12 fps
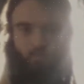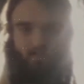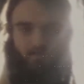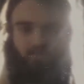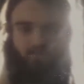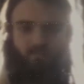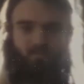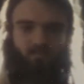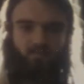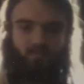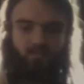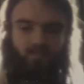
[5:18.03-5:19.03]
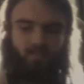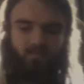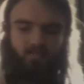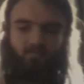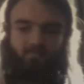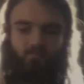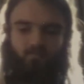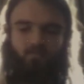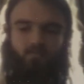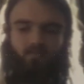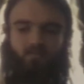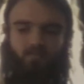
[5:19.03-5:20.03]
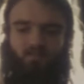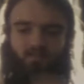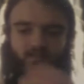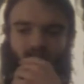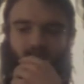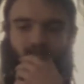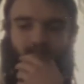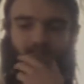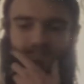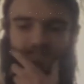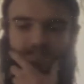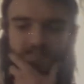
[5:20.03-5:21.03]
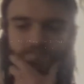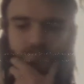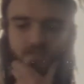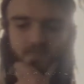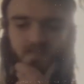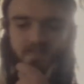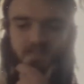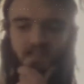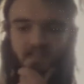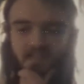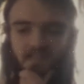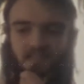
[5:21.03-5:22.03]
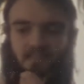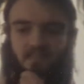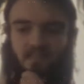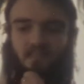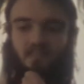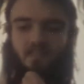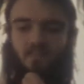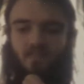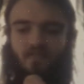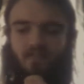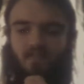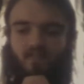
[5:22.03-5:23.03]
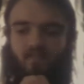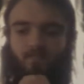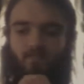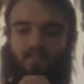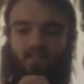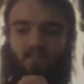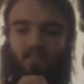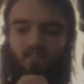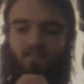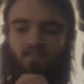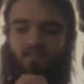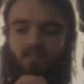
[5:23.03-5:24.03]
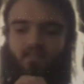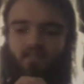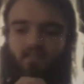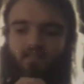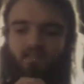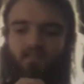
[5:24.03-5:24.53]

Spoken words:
on the edge where it's safe? Into this moment I long to disappear.